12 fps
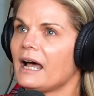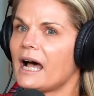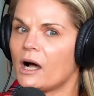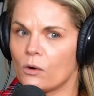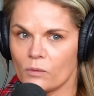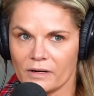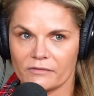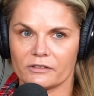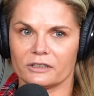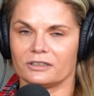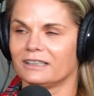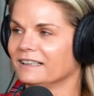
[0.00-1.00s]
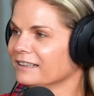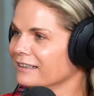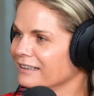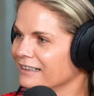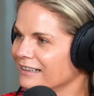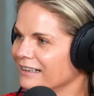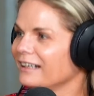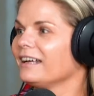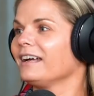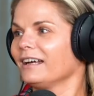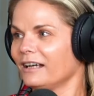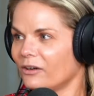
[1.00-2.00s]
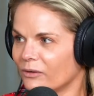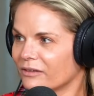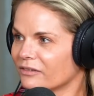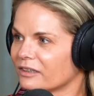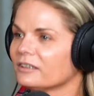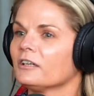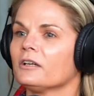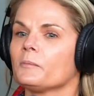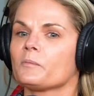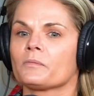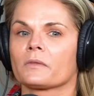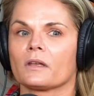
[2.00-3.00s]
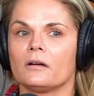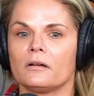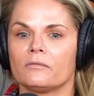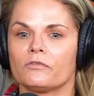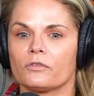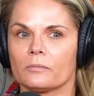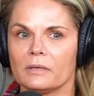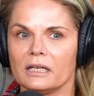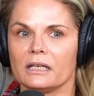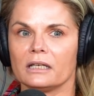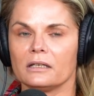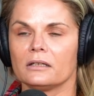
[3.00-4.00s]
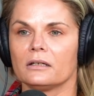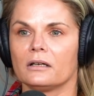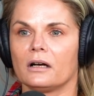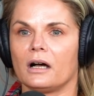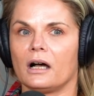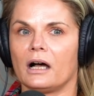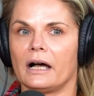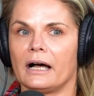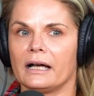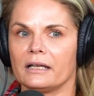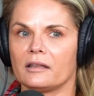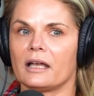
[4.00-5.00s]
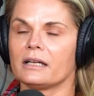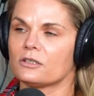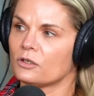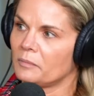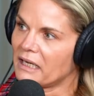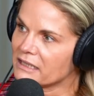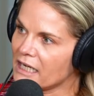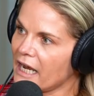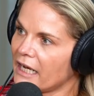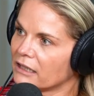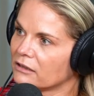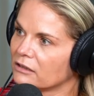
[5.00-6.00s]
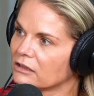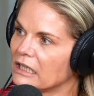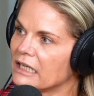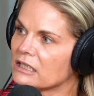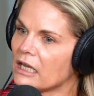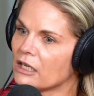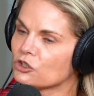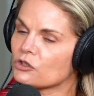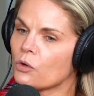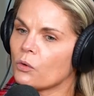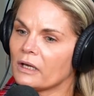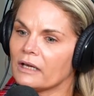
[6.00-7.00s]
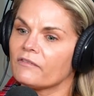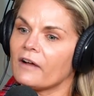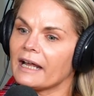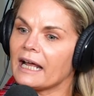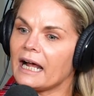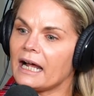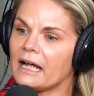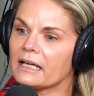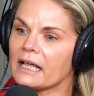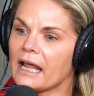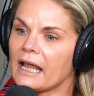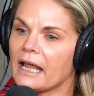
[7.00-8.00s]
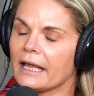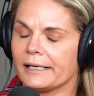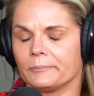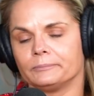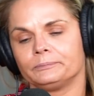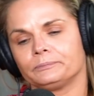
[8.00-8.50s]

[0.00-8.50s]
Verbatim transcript: However, however, um, for me, I like to maintain. Yeah. It, so if I had a,